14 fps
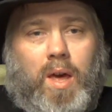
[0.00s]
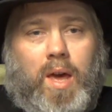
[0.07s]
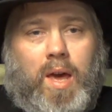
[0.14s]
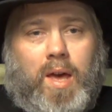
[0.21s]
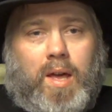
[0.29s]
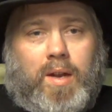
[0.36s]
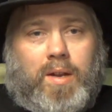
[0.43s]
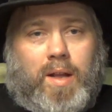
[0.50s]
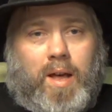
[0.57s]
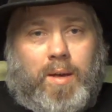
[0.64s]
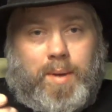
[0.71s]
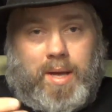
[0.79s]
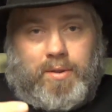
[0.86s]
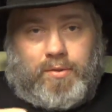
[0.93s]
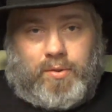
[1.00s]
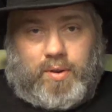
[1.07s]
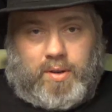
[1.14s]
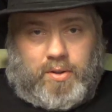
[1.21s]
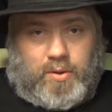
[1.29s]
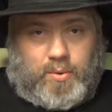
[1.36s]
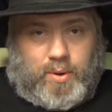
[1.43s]
And I'm answering
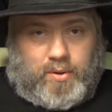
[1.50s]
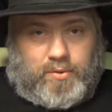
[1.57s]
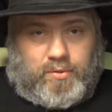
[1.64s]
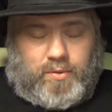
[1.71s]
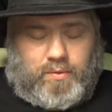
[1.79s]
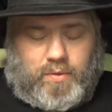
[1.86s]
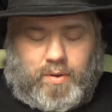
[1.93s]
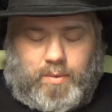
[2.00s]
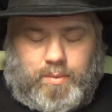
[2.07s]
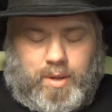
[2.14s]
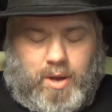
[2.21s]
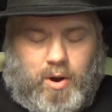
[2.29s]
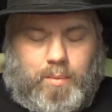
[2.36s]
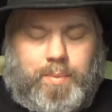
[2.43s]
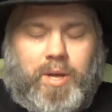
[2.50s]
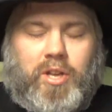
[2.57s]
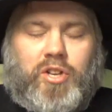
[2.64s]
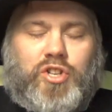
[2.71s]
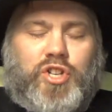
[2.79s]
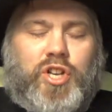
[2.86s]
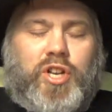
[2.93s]
another question from the
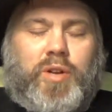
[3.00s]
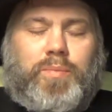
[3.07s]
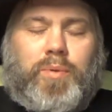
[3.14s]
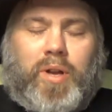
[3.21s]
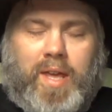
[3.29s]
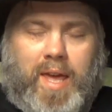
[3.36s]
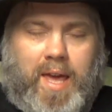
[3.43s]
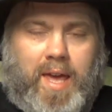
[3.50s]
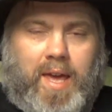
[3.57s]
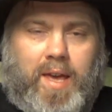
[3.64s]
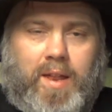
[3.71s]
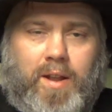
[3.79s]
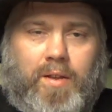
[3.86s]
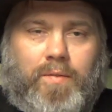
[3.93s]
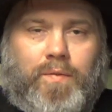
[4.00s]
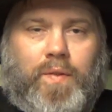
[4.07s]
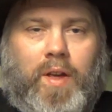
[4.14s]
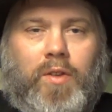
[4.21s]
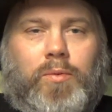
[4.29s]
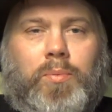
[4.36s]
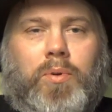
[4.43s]
RPG Brigade on
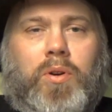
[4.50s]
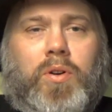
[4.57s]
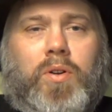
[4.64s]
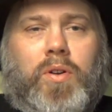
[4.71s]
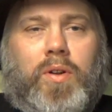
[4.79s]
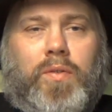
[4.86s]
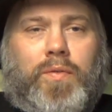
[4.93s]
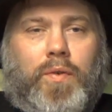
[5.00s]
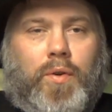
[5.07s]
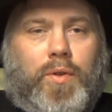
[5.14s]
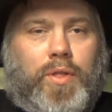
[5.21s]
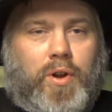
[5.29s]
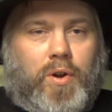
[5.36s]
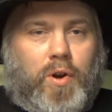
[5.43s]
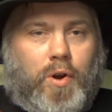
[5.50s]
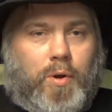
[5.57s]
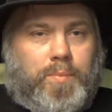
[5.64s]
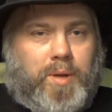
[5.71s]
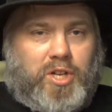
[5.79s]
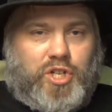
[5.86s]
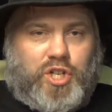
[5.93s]
Facebook for their
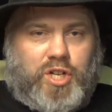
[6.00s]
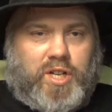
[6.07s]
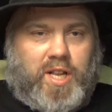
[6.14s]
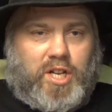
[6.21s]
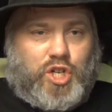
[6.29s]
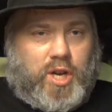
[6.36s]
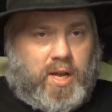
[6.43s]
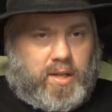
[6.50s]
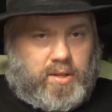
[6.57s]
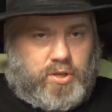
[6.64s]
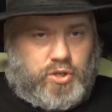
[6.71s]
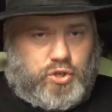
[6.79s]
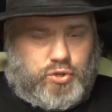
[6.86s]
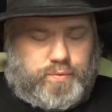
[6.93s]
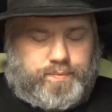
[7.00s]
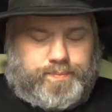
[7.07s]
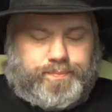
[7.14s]
RPG A Day Challenge.